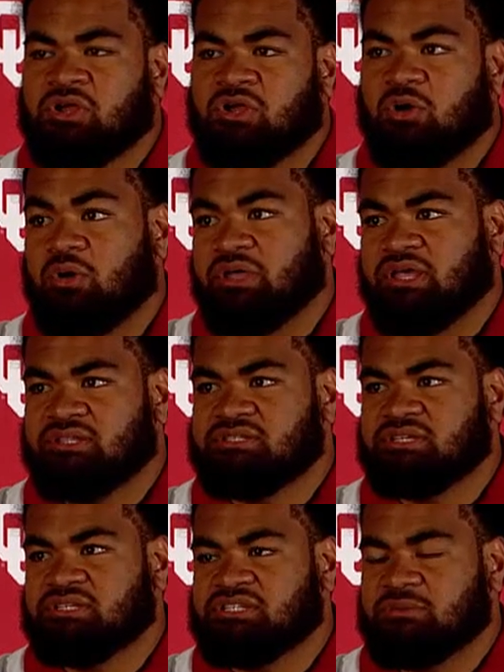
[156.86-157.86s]
going
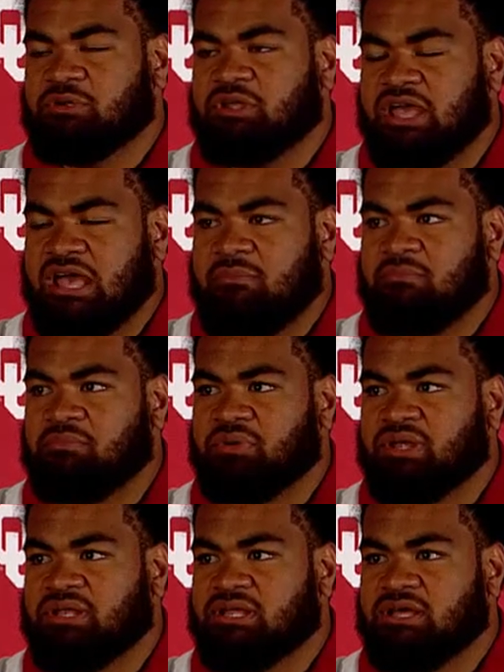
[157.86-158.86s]
into summer camp,
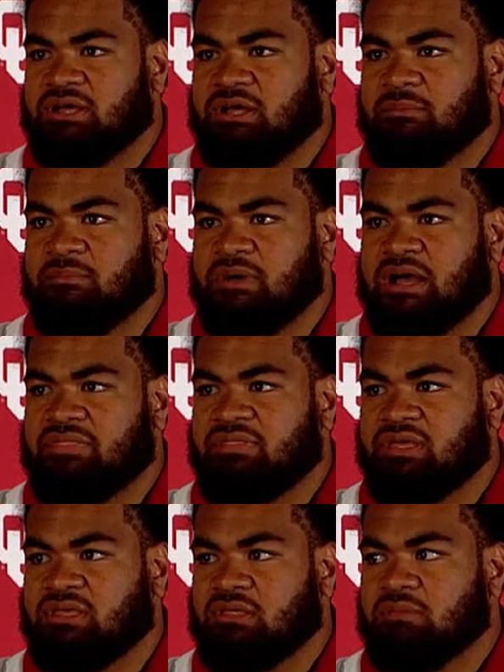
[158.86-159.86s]
but um, I
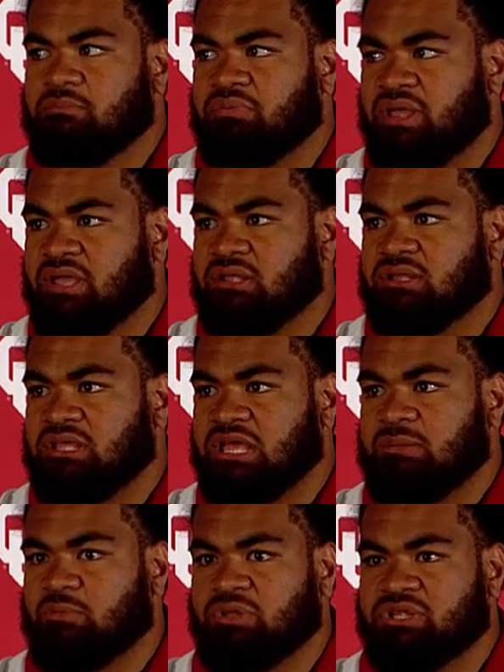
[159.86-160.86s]
think playing in the
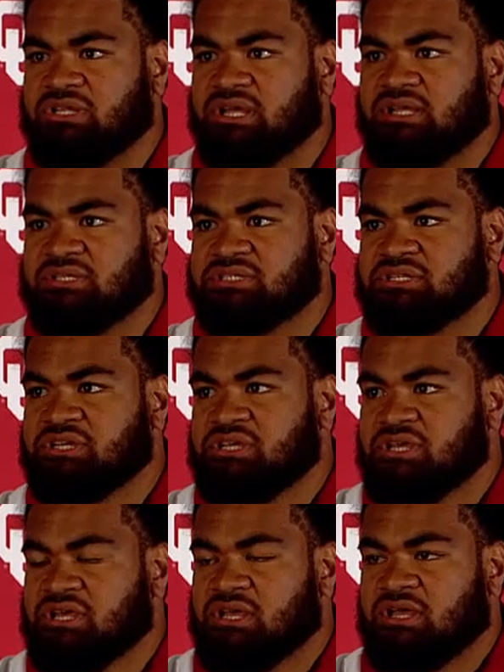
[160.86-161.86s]
game really does
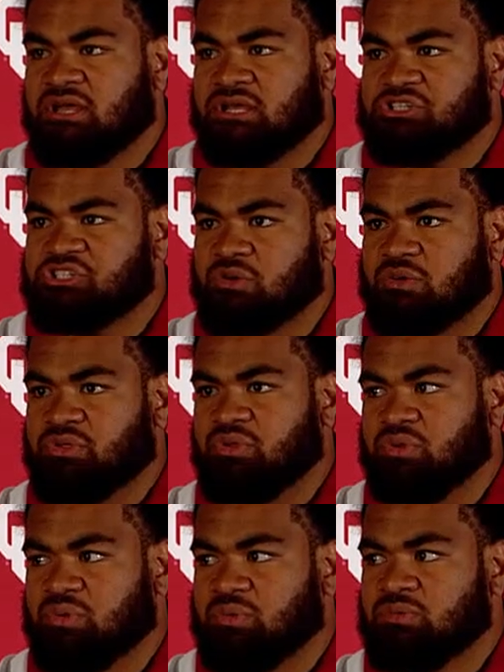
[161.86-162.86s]
uh, show
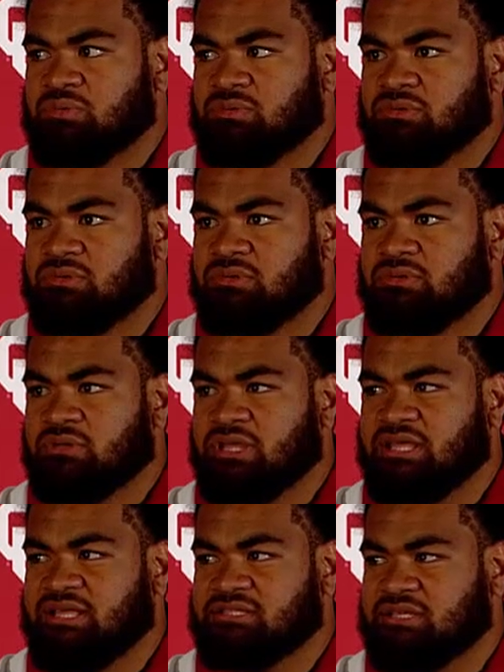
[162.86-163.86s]
you.
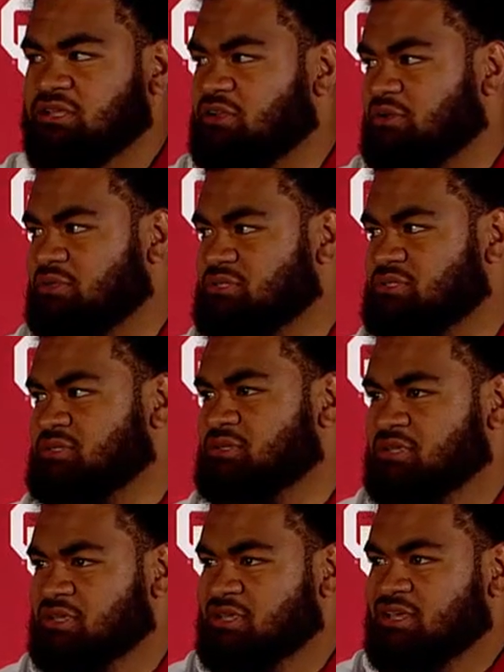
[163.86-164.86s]
It's a, you know it's
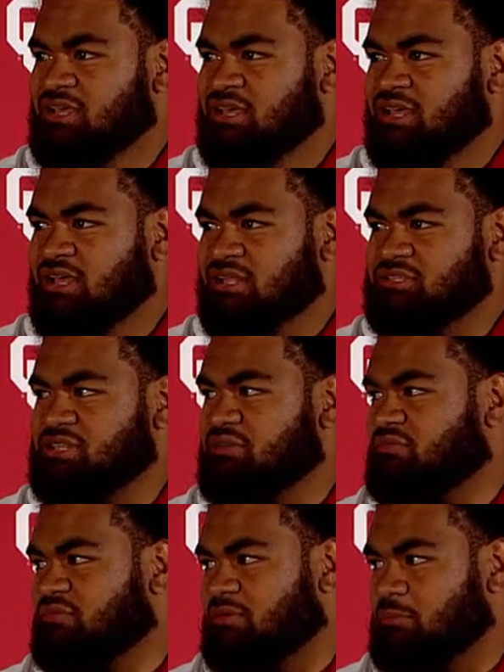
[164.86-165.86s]
it's
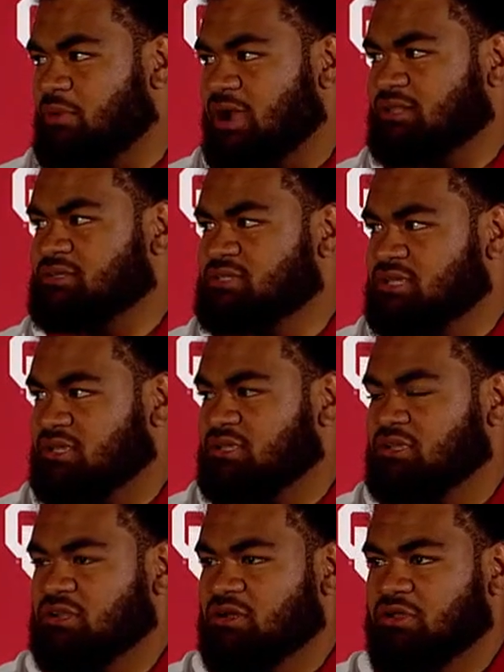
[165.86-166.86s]
different from practicing.
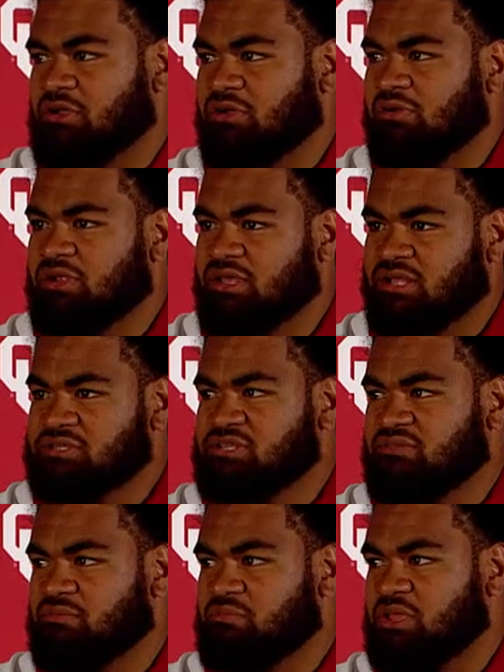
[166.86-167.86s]
You know you're going against
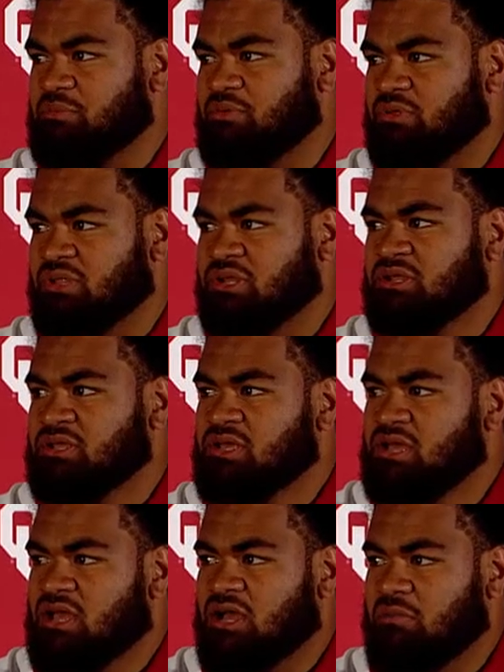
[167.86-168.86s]
different people, and
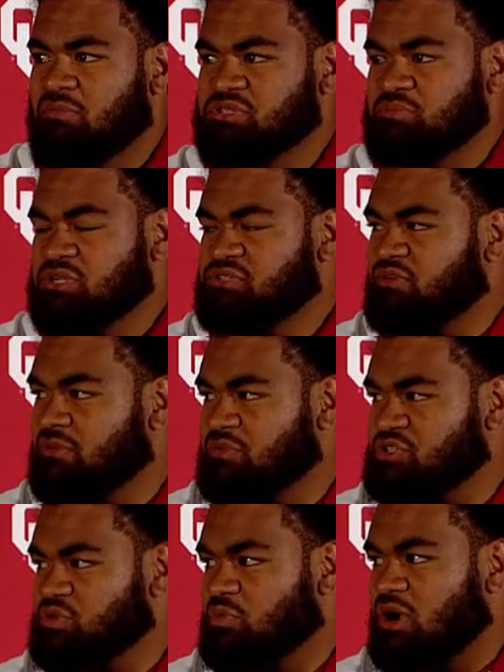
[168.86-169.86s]
um, as much film
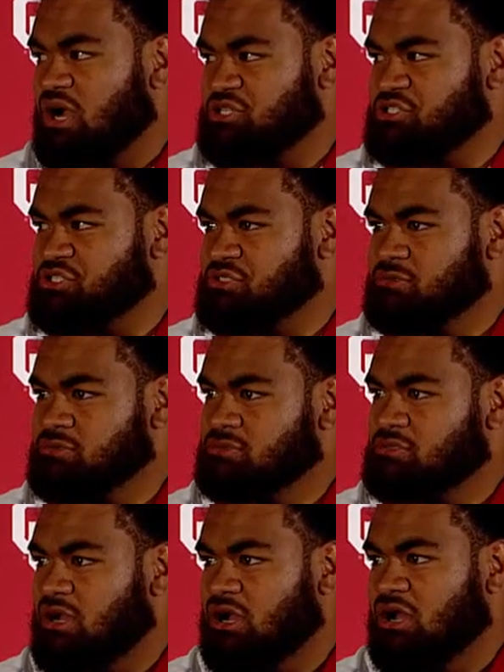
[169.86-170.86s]
as you watch
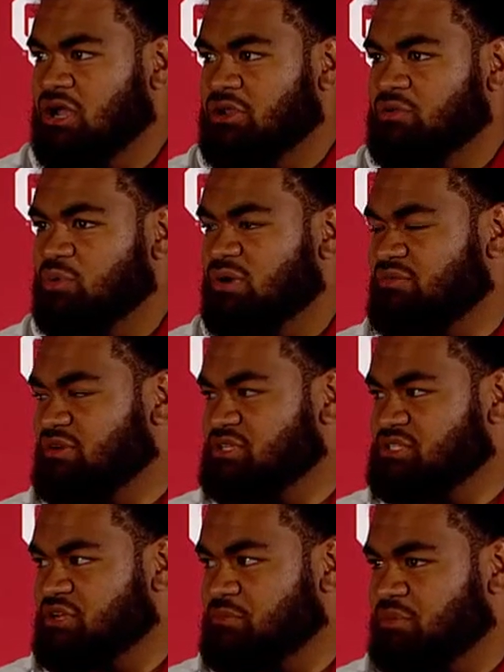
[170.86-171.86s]
on whoever it is
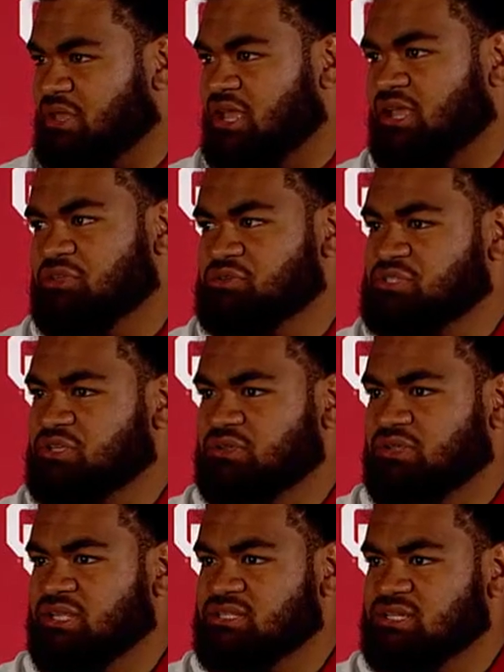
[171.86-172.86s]
that you're playing, you still
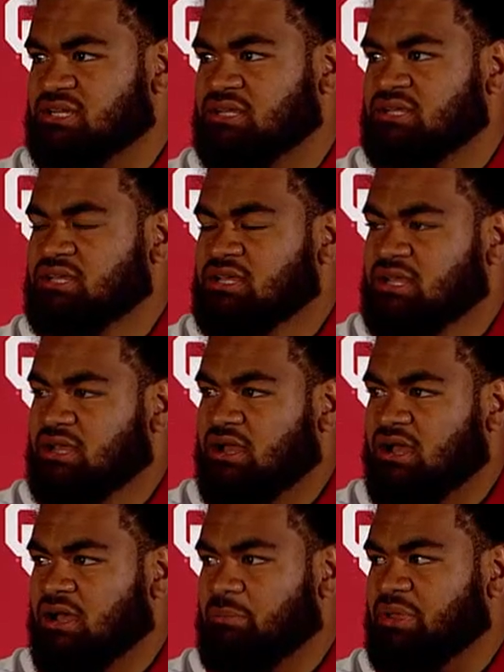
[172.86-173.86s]
need to
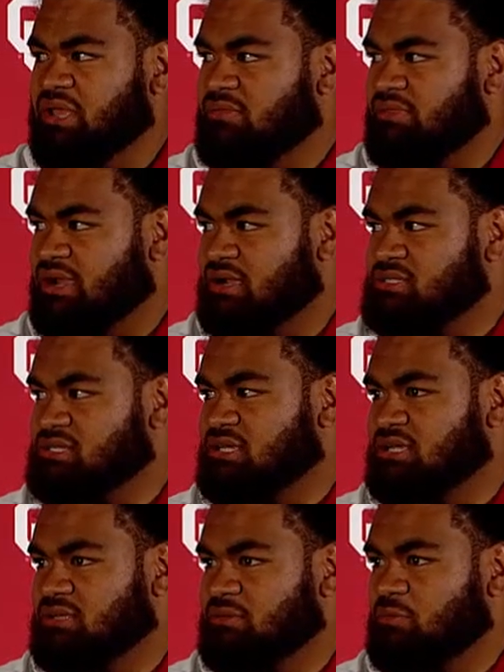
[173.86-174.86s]
uh, be in there
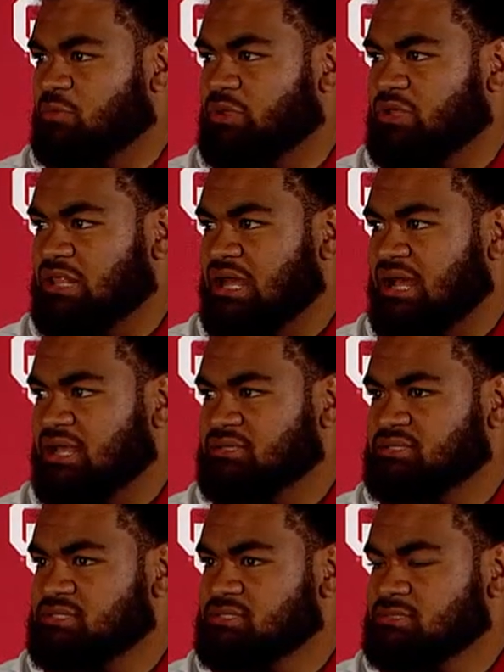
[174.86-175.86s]
to
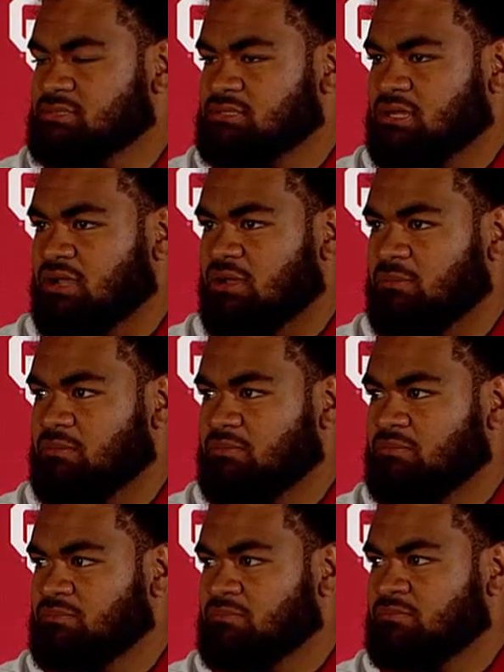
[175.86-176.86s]
realize um,
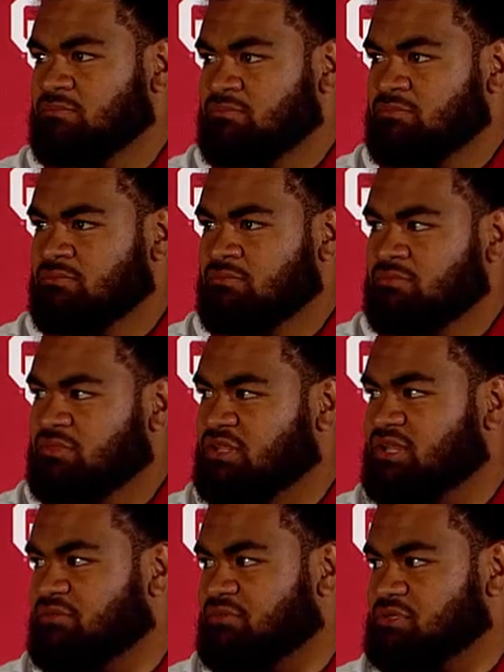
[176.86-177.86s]
the
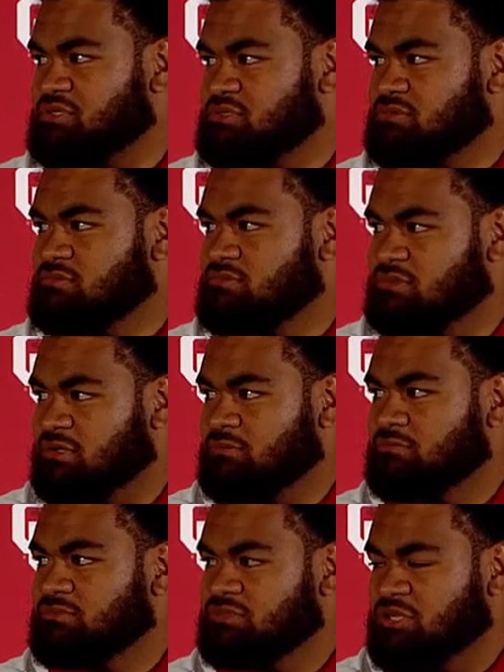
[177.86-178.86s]
difference. You know,
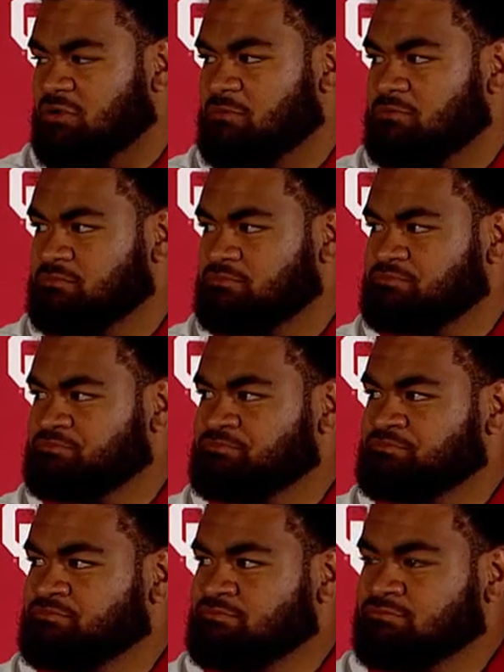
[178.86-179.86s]
so.
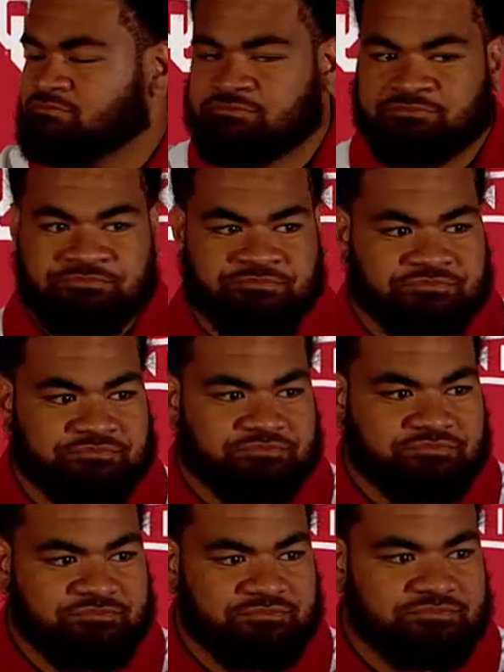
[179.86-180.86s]
Neil, have you
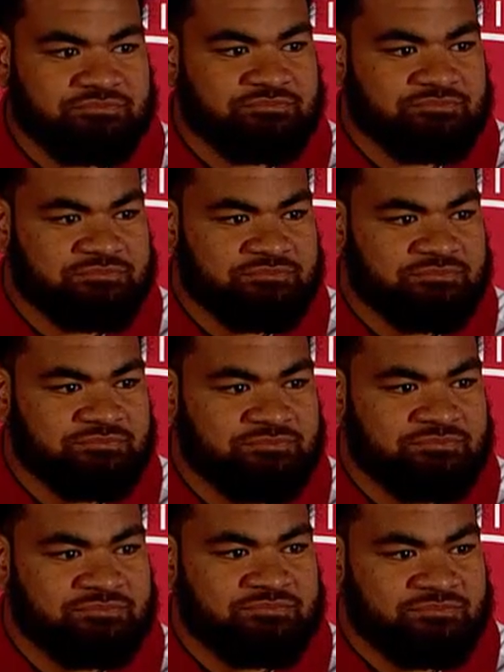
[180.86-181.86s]
uh, watched much tape
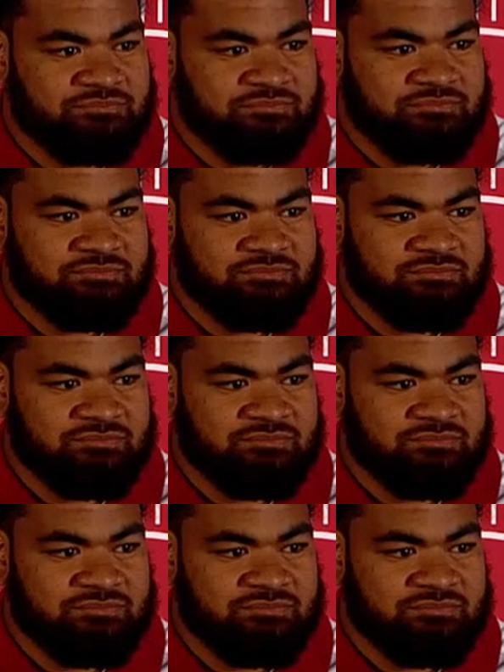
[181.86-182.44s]
on these guys on